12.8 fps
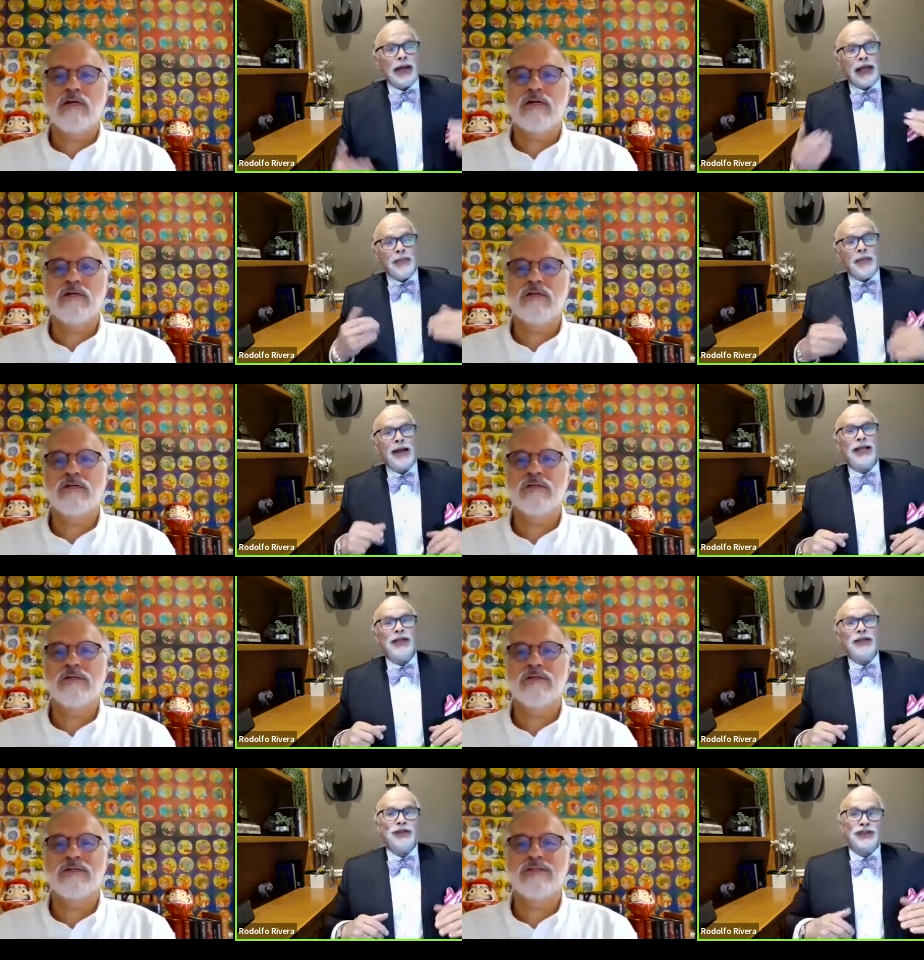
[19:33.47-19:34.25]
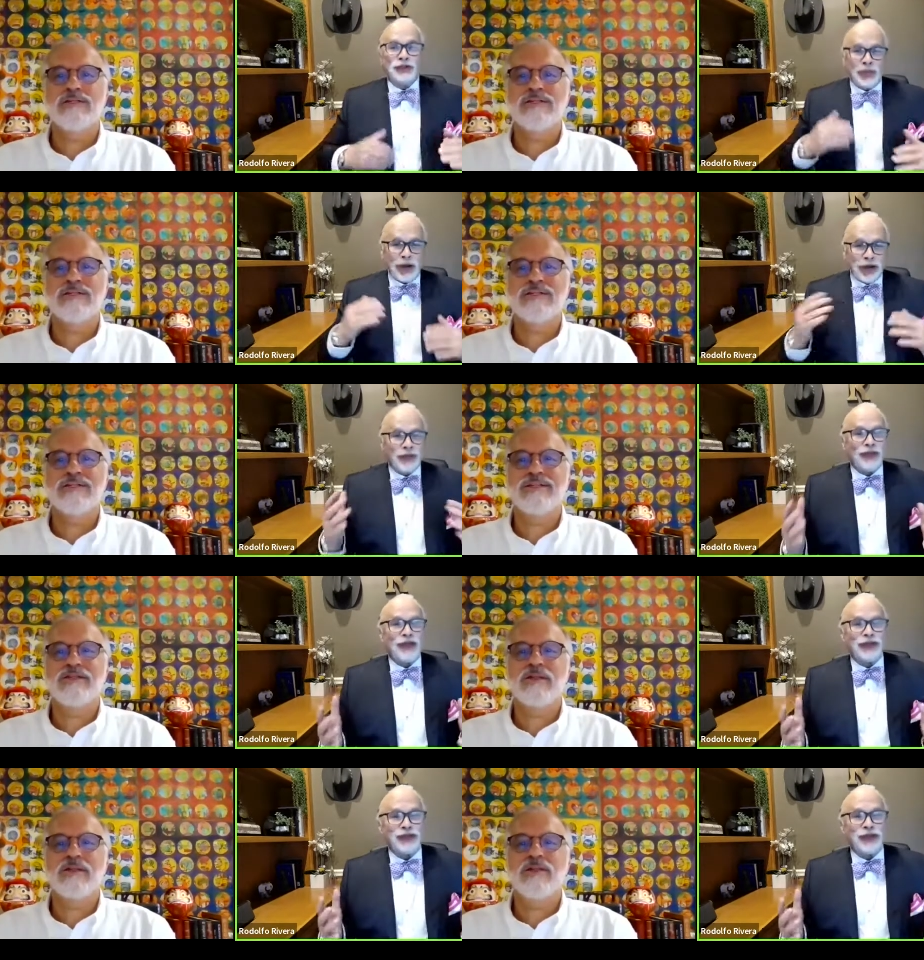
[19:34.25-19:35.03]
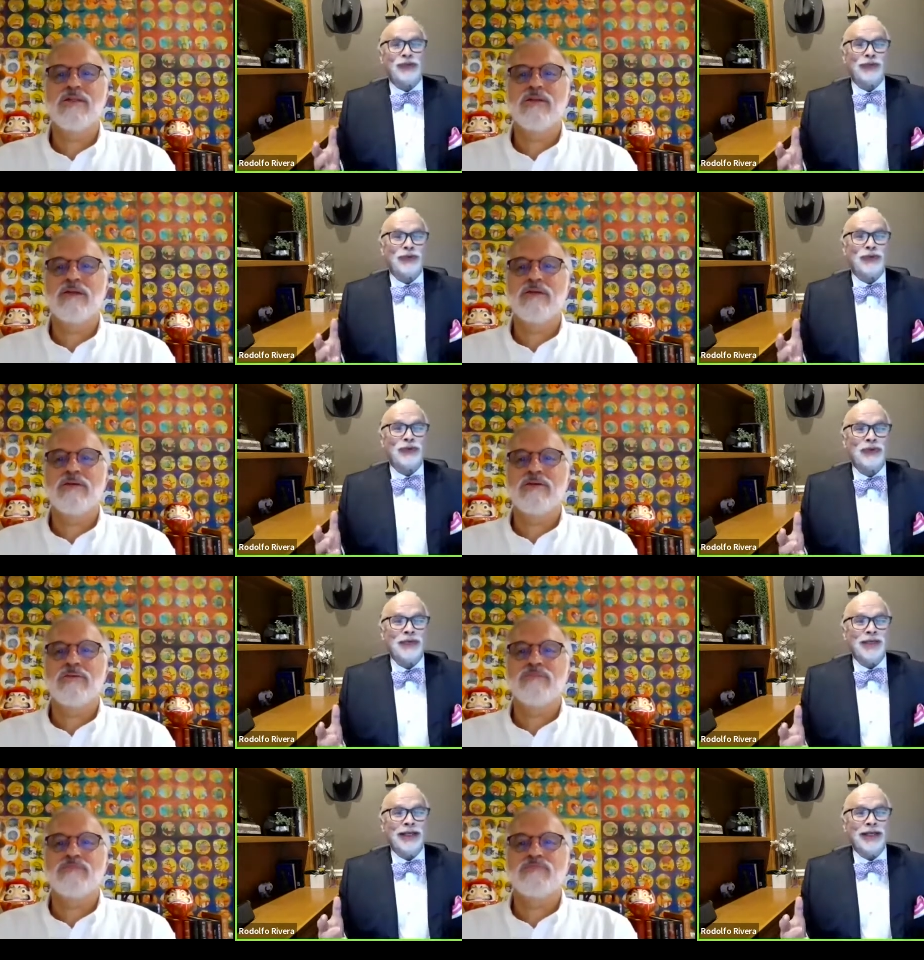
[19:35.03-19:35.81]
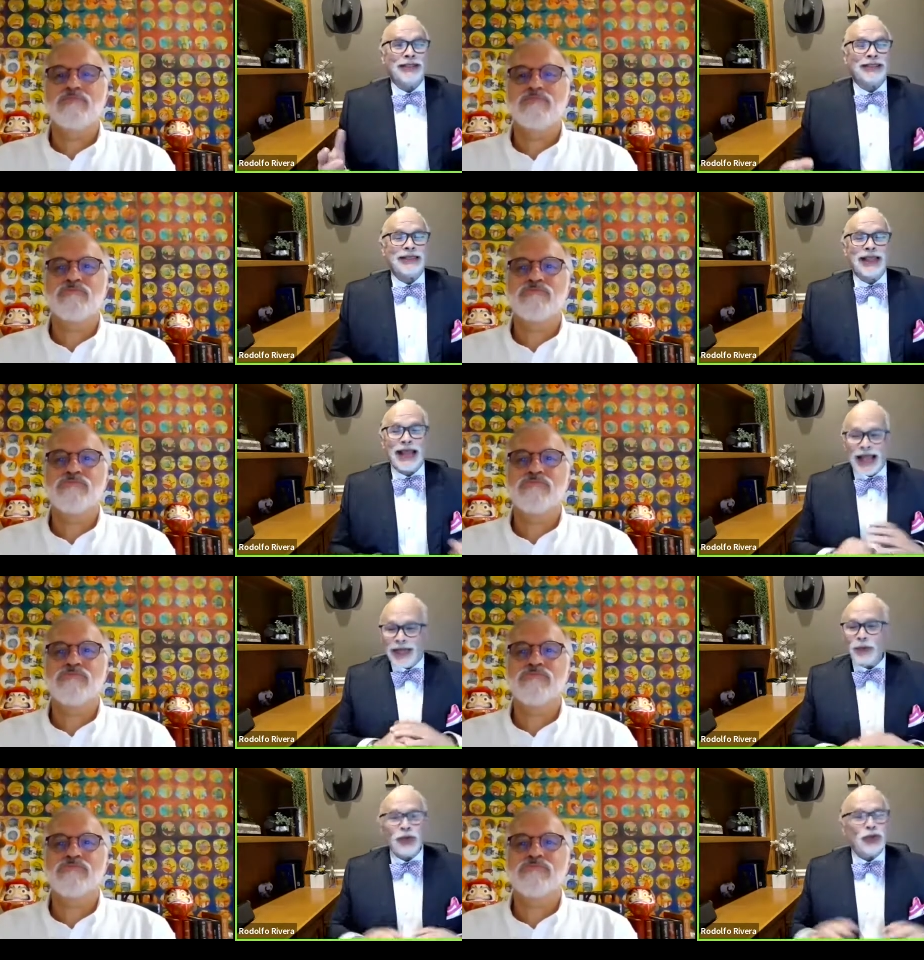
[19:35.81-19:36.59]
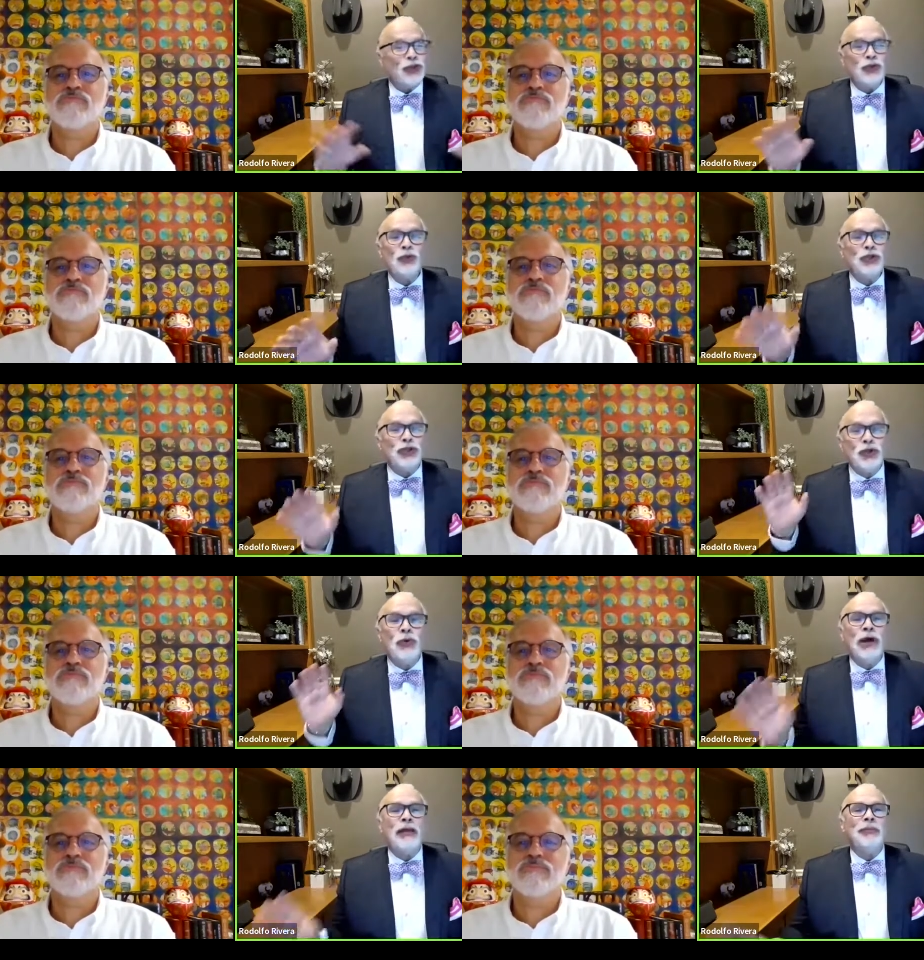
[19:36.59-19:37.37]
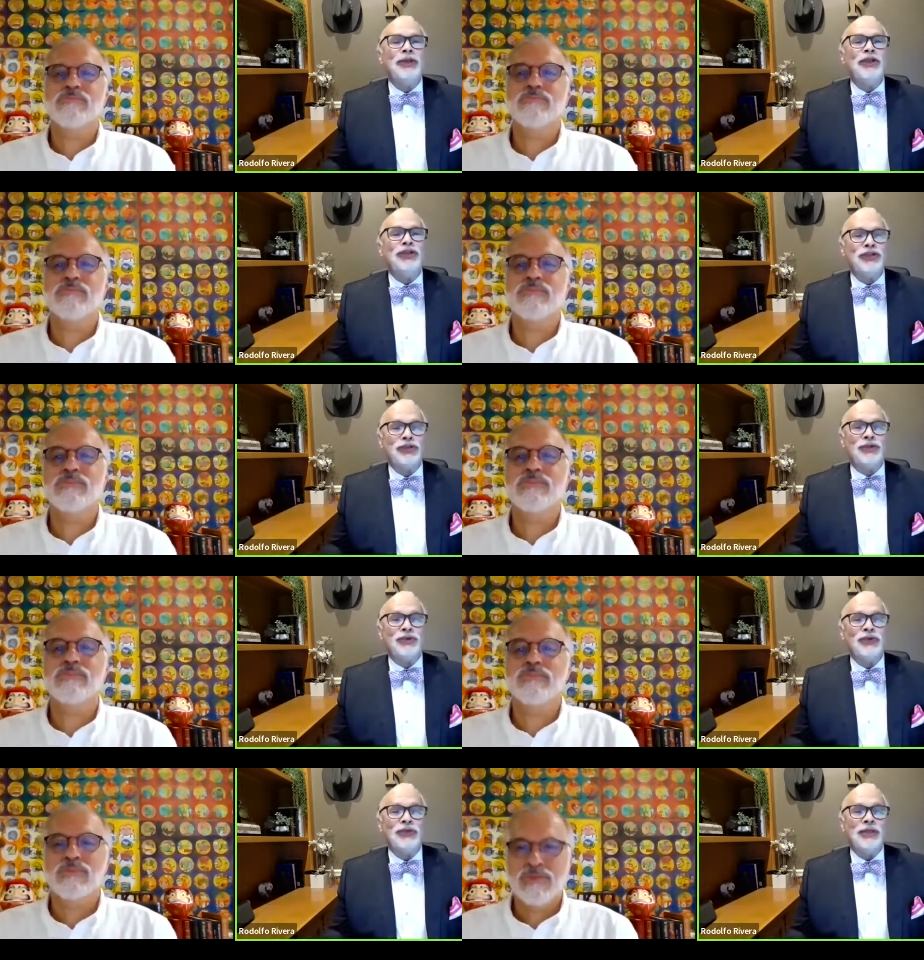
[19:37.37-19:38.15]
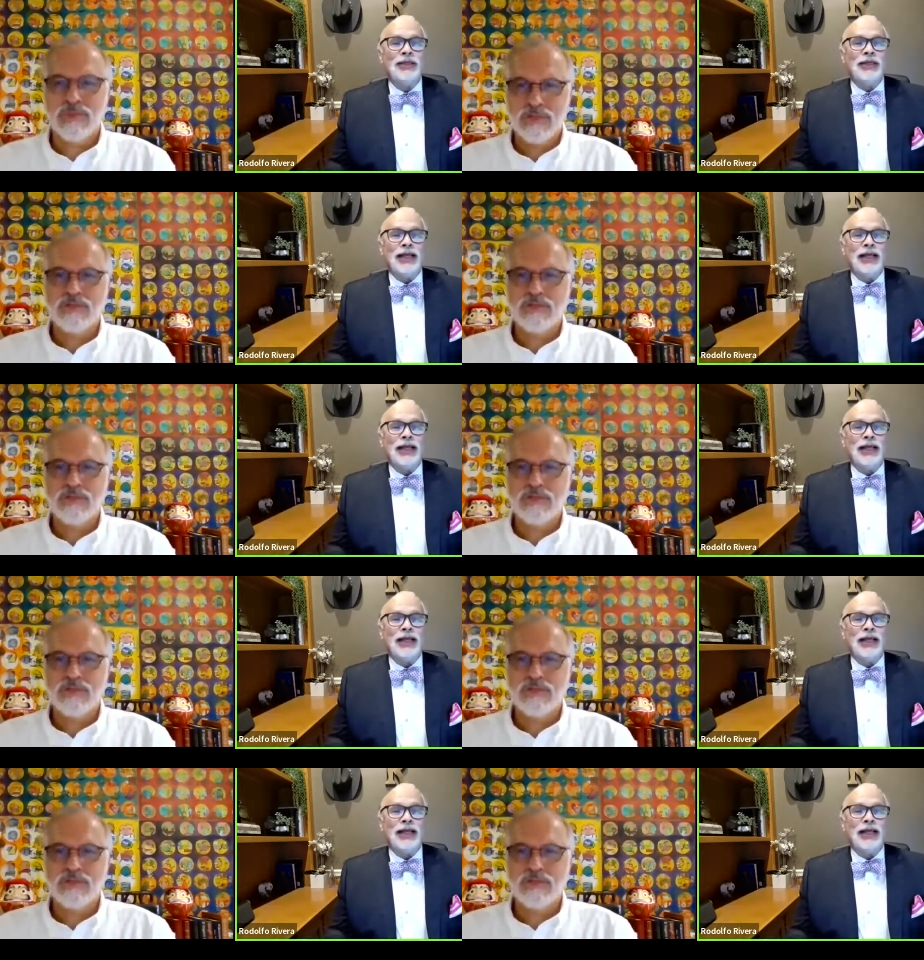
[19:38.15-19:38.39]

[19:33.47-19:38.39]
Speaker 1: my mind, the smart thing to do is to say, I will do what you want me to do.